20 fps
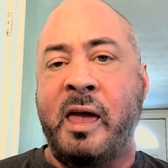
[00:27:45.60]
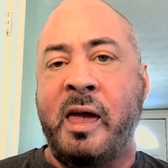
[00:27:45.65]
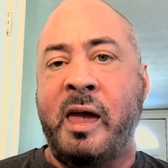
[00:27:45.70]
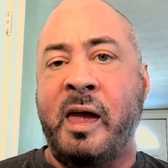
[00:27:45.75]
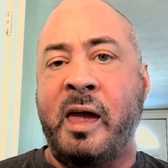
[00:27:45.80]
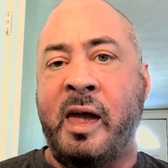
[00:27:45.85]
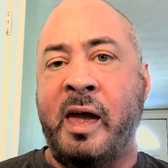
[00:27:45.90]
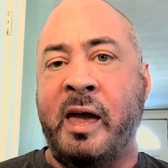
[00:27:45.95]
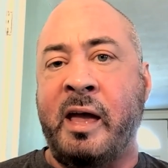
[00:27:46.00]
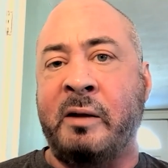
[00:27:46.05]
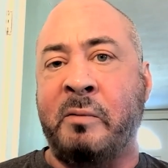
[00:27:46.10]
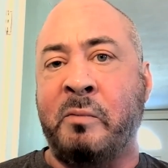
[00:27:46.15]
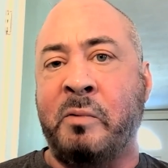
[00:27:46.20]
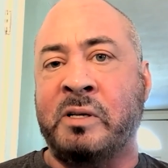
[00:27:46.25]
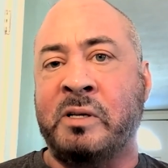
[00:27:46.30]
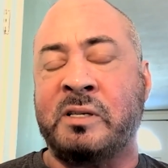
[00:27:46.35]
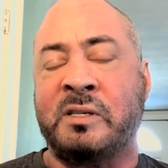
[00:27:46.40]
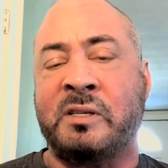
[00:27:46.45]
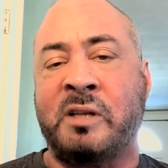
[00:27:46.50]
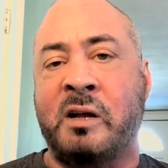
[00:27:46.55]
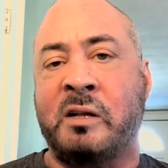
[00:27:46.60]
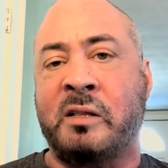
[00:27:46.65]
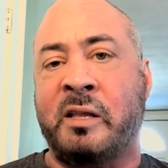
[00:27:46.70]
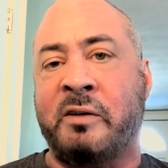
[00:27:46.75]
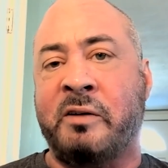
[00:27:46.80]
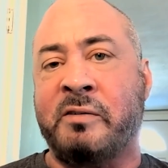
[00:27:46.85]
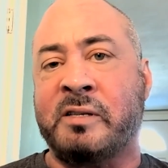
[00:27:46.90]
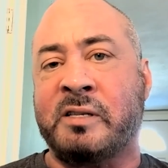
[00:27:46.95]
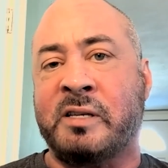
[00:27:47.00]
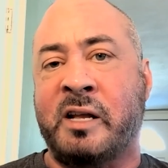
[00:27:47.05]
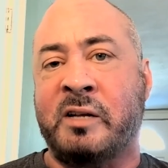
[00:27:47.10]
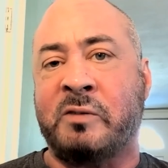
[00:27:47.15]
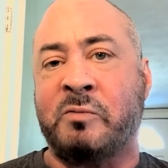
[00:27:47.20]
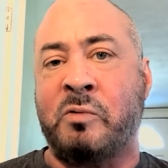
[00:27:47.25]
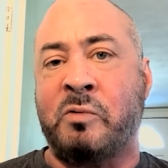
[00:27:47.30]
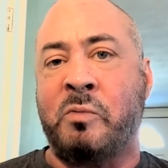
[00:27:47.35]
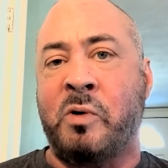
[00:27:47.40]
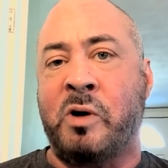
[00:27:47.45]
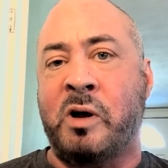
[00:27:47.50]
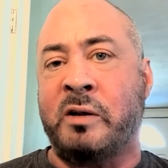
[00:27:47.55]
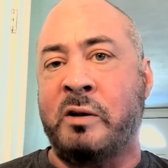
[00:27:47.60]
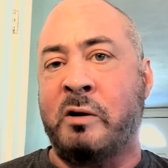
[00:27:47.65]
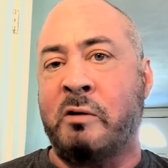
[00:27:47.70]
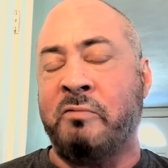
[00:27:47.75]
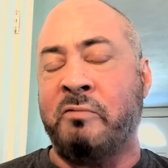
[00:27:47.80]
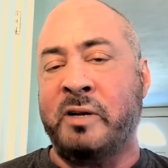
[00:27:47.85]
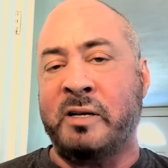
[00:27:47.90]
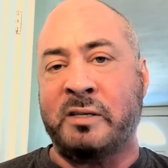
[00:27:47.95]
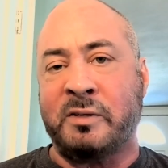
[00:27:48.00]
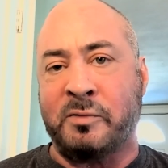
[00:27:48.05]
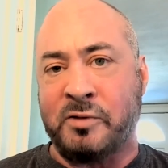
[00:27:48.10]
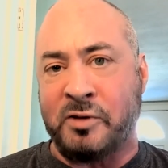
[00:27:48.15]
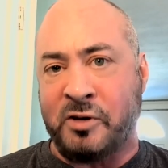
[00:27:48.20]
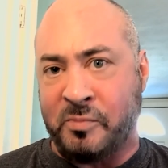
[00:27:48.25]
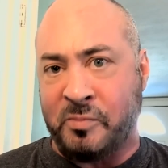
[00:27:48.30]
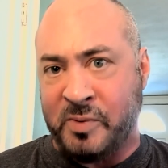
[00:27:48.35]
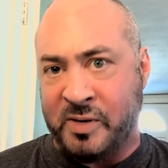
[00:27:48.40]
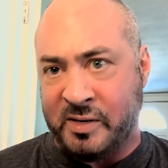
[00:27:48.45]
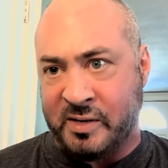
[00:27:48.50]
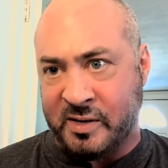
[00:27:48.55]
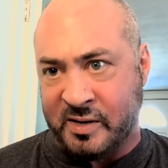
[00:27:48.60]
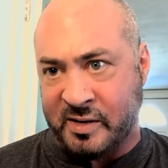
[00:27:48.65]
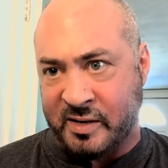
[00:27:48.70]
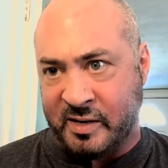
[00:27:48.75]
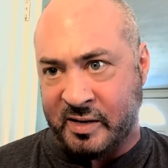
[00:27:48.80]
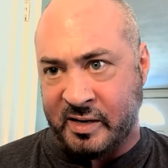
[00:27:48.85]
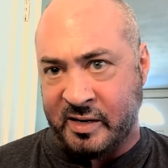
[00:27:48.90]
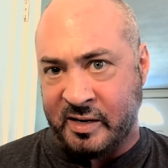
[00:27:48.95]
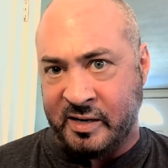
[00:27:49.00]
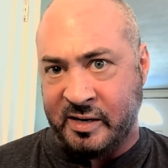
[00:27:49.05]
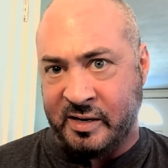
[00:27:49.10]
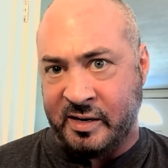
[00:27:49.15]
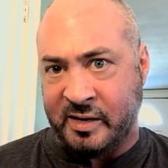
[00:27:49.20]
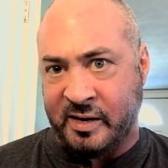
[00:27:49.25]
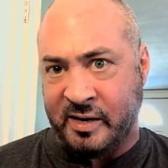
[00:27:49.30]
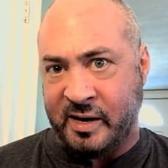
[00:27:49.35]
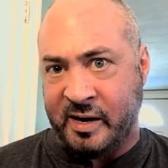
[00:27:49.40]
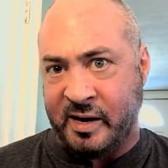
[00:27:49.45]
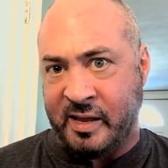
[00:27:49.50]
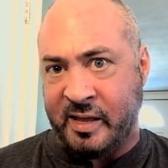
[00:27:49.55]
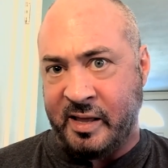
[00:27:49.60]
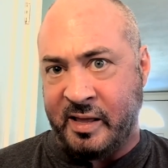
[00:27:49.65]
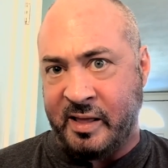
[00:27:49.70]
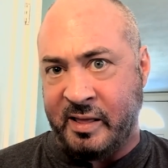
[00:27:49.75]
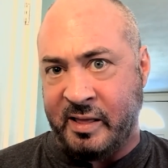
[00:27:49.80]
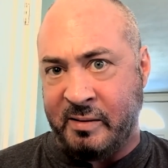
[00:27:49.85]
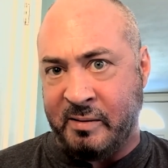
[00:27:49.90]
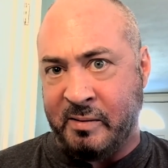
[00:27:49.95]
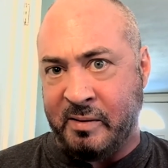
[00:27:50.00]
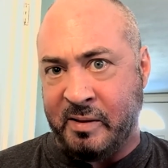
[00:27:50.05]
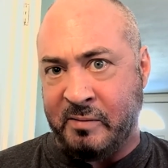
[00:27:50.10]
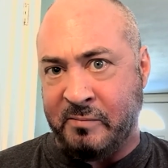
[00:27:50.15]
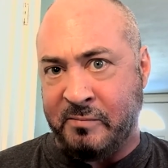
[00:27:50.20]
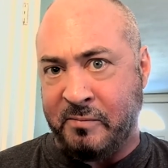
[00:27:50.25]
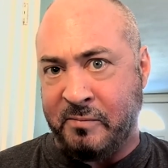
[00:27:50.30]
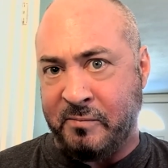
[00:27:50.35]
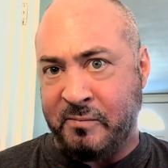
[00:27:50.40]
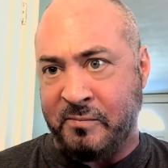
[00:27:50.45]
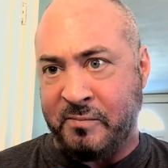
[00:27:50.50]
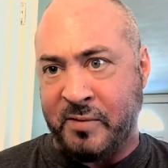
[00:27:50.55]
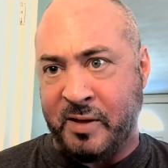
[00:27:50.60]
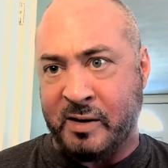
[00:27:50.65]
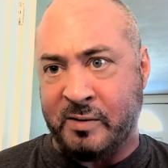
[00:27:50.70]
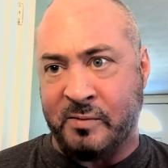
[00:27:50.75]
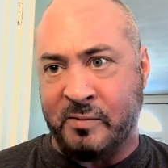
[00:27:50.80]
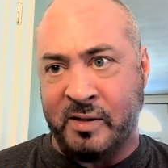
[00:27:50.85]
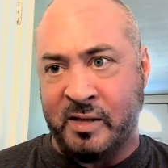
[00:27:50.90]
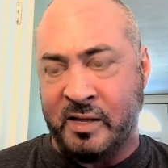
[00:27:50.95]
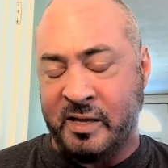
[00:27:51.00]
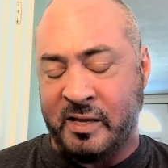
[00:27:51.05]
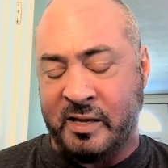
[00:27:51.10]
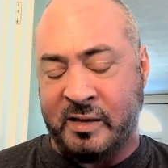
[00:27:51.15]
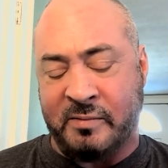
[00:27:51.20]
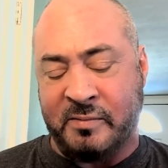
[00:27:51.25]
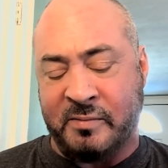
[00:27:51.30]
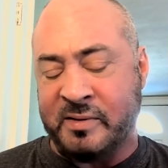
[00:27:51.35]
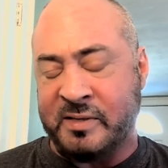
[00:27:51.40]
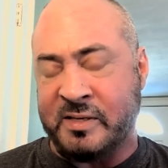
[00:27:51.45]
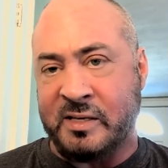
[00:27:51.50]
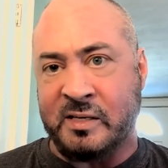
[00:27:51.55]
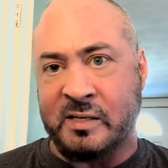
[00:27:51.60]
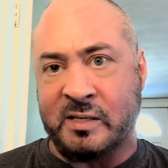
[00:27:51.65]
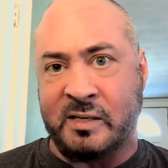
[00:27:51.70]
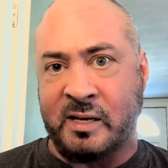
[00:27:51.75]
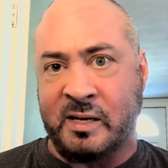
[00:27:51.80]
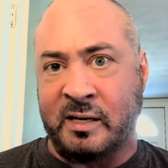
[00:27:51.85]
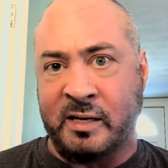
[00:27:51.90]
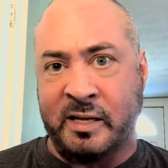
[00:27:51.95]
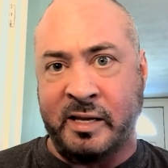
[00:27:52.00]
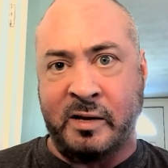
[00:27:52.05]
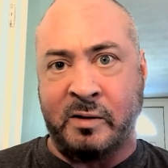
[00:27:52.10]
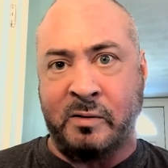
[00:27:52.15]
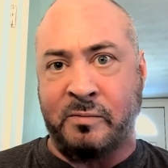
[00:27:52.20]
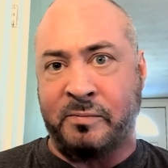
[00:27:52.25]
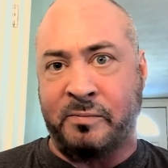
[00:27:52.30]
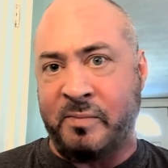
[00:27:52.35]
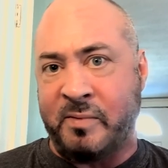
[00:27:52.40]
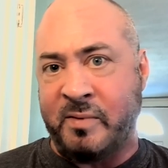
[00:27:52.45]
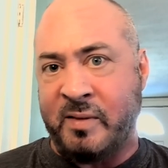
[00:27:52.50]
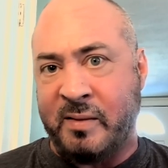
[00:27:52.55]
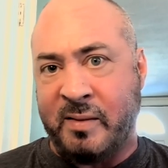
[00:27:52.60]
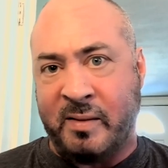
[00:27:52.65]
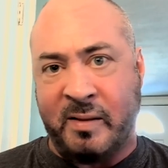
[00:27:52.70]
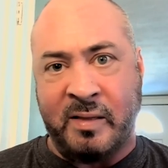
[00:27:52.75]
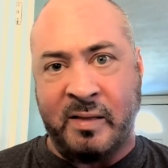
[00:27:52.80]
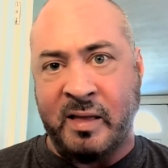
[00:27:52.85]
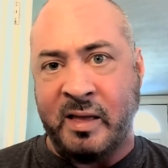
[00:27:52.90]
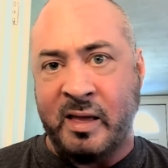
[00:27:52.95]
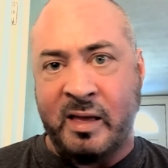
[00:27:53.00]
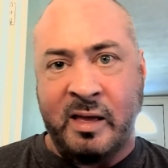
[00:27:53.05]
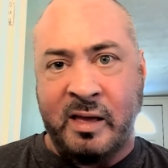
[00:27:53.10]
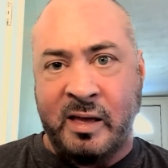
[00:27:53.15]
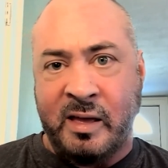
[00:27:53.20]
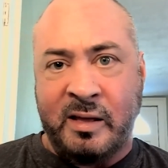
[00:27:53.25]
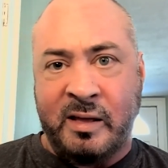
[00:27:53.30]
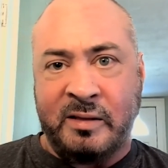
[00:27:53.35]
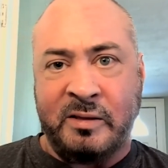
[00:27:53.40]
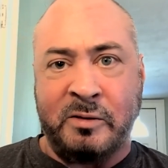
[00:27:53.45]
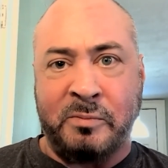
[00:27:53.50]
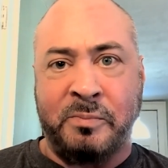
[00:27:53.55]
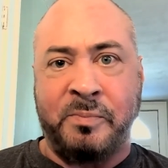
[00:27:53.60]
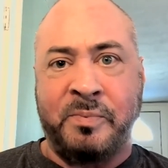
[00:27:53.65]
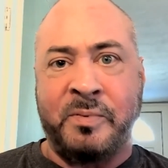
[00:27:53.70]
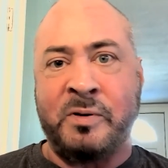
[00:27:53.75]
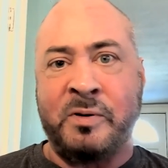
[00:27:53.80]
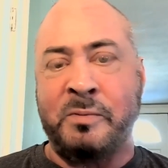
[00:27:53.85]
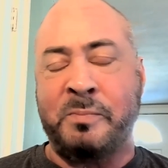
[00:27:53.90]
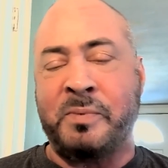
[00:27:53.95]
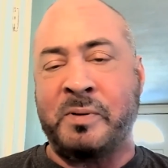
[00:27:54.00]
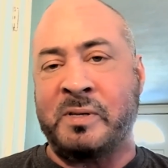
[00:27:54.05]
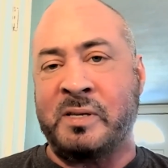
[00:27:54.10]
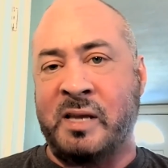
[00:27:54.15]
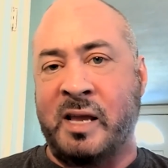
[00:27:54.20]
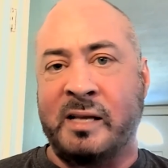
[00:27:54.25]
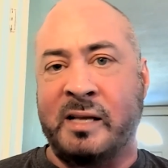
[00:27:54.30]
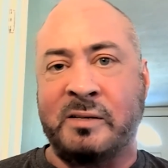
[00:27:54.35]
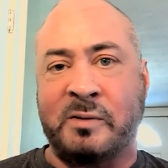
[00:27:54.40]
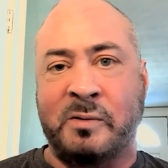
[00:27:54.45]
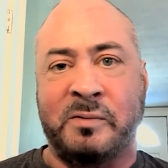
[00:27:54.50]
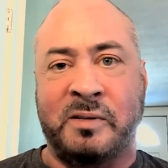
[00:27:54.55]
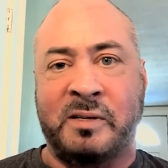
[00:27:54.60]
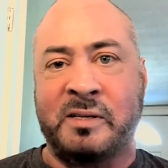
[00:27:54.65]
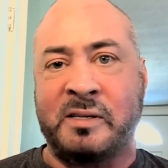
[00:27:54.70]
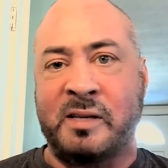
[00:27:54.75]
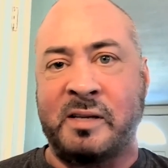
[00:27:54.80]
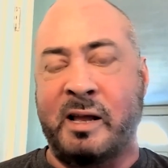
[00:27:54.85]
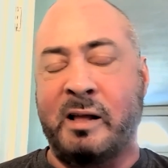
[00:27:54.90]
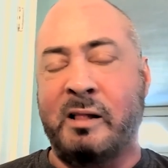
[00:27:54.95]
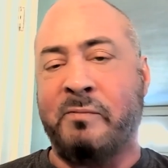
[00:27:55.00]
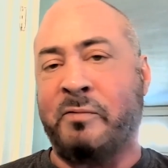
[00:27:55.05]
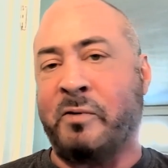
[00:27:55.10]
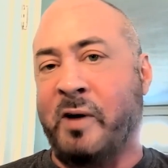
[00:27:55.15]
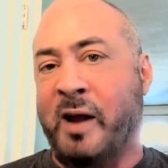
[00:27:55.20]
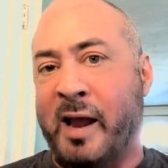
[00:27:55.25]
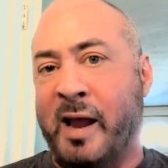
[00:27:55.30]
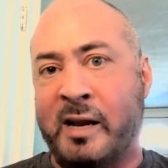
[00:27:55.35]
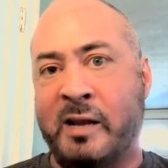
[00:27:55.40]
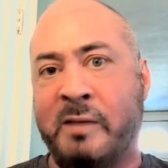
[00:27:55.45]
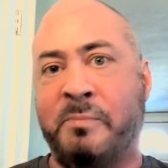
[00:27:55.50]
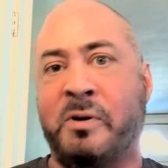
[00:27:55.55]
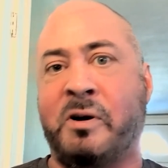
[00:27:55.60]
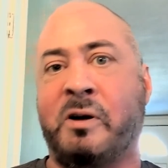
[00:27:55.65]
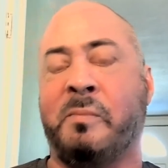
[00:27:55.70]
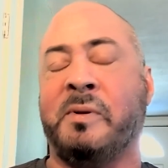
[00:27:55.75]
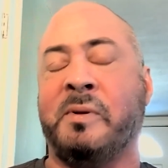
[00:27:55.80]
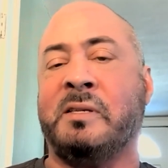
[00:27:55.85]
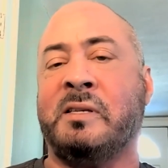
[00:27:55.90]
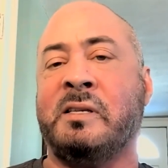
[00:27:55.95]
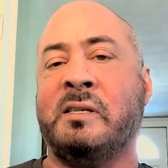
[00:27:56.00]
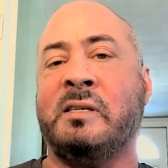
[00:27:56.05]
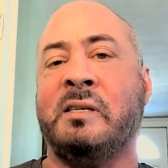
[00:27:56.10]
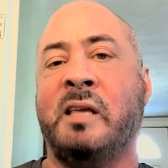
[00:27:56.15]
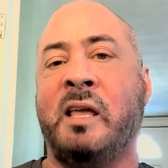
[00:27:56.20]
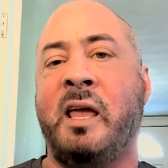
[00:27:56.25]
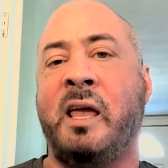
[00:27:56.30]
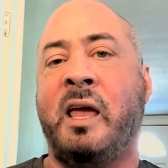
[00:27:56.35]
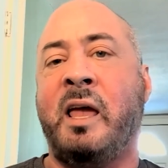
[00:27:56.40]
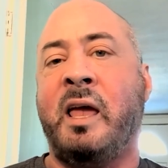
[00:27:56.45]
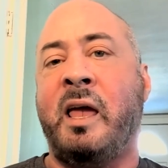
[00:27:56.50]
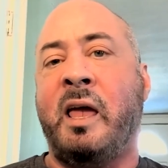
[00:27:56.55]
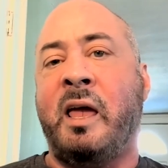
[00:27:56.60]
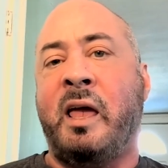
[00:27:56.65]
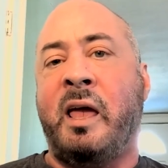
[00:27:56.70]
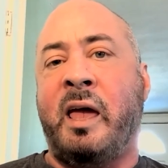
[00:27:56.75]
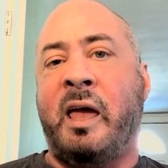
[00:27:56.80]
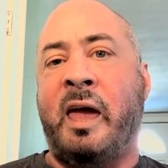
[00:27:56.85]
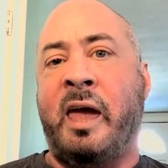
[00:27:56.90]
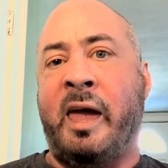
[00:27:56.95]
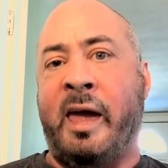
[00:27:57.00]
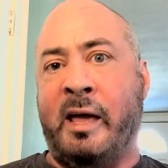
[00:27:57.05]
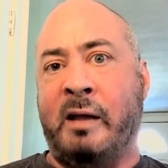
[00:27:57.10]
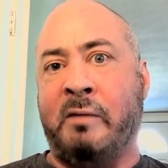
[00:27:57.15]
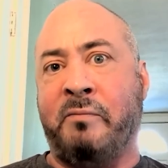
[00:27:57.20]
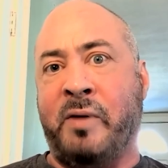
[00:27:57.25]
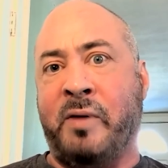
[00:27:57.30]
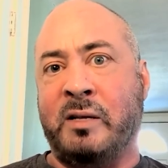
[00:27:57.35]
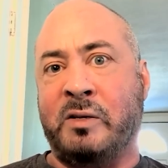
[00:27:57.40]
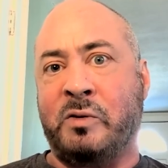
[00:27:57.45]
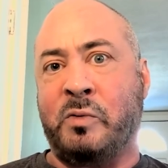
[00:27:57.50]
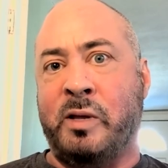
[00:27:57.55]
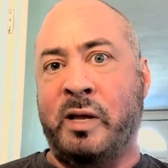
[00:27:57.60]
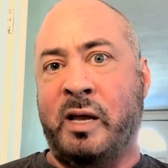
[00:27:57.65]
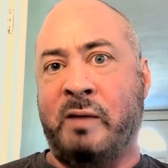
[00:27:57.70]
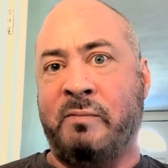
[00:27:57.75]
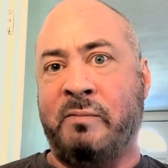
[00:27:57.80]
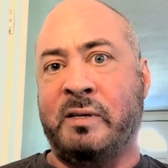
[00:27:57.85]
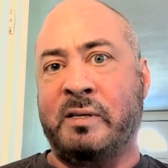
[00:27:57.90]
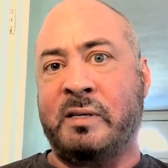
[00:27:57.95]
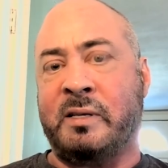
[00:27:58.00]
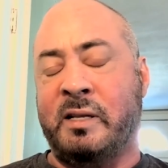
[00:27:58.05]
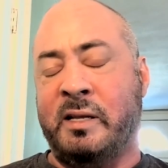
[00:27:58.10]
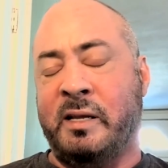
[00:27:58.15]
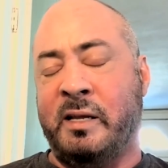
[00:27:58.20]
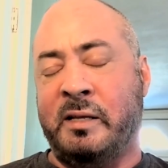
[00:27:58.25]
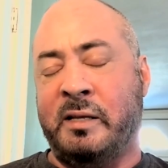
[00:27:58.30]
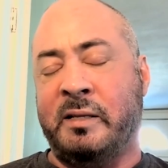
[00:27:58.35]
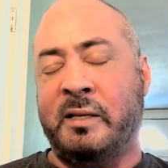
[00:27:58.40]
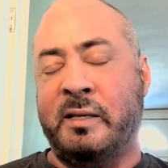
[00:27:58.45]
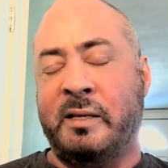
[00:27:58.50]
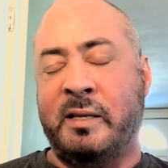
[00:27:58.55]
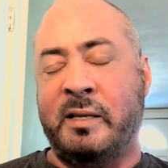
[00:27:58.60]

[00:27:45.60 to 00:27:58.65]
and it was stuck there in Schedule One. No research could be done on it. If federally, it was just illegal To, to possess or to sell for any purposes. And eventually, obviously,